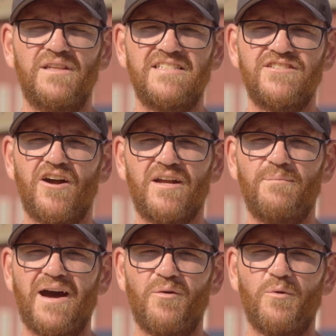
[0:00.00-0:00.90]
But let's talk
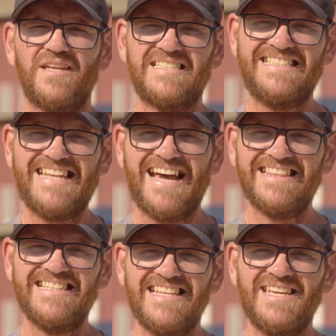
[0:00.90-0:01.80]
about what is
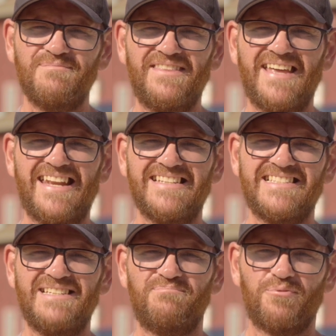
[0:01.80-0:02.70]
not the same, and that
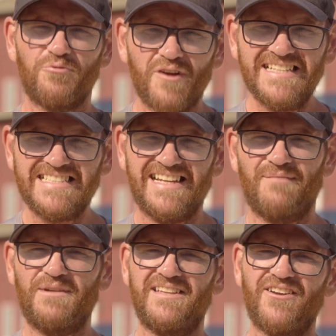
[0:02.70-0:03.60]
is the pricing.
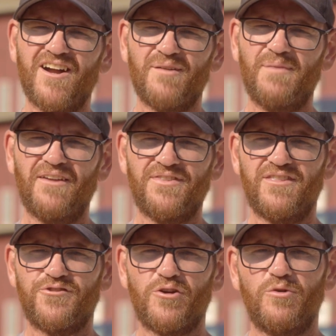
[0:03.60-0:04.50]
I'm gonna talk about the
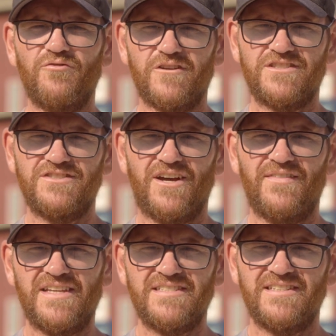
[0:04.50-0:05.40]
thermal versions
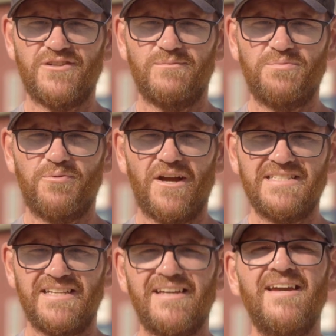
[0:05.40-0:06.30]
on this in terms of
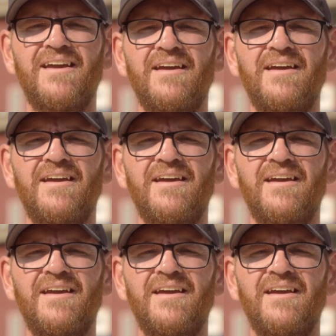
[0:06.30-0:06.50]
pricing,